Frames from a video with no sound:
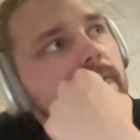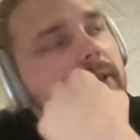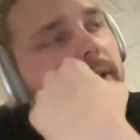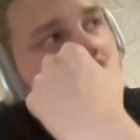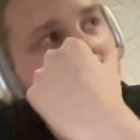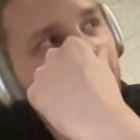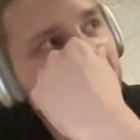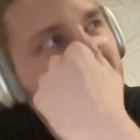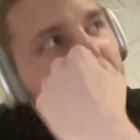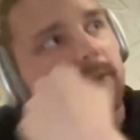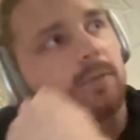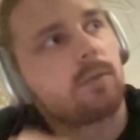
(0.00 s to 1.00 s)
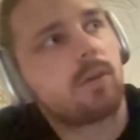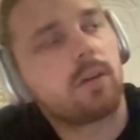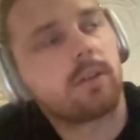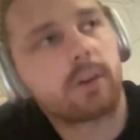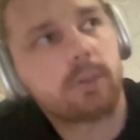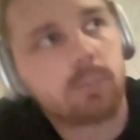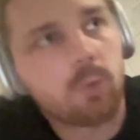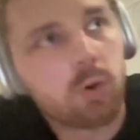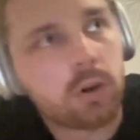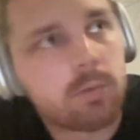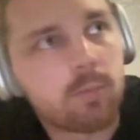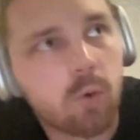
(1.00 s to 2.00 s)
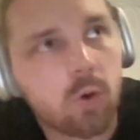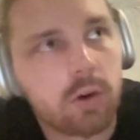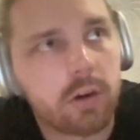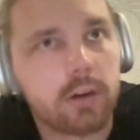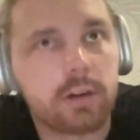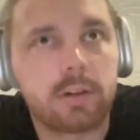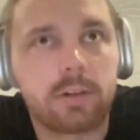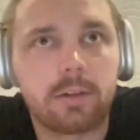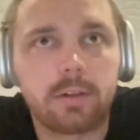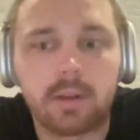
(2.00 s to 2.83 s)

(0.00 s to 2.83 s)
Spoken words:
there's more and more